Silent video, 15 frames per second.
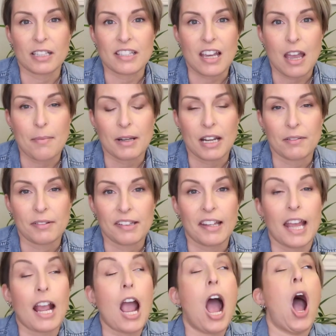one time and I was
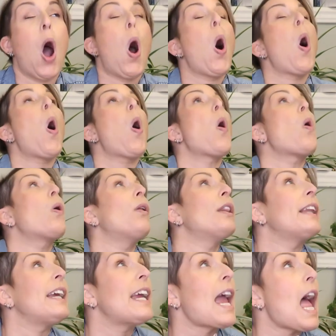like,
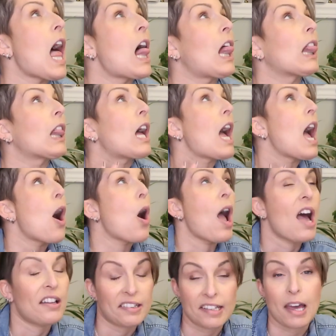holy hell
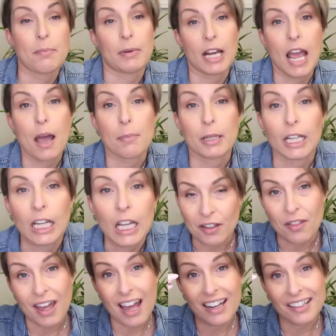has that been happening. So
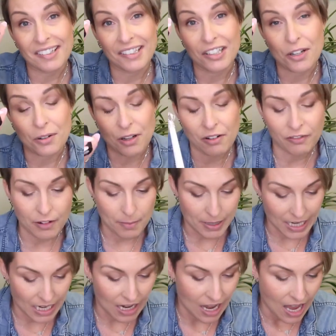that is a no-go for
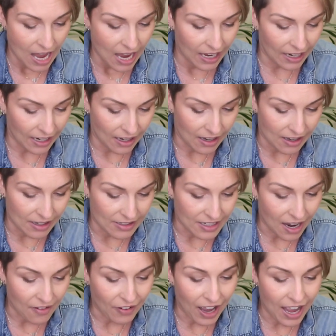me. And
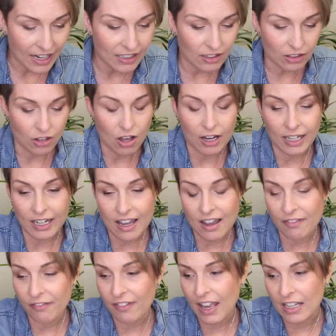I've had it long
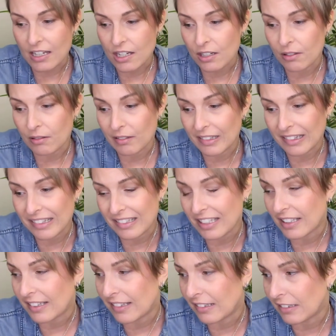enough and used
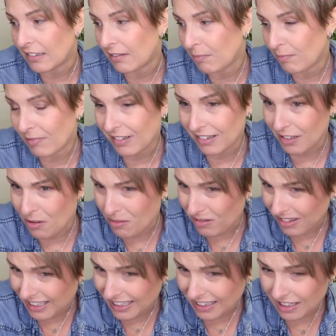so
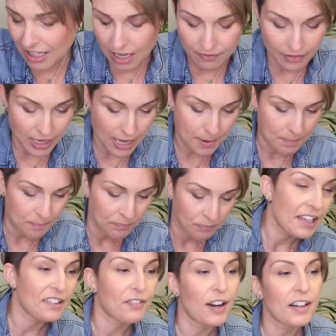little of it.
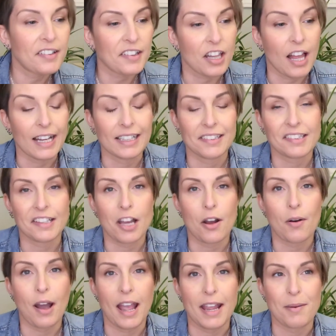As far as clients
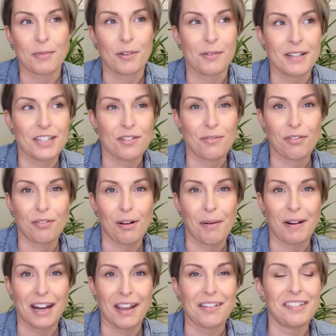go, I am going to throw
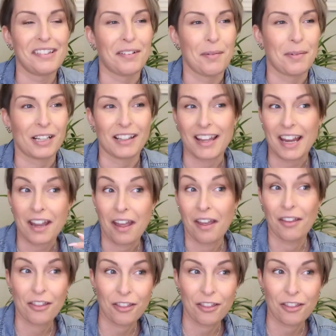it out. So I'm gonna like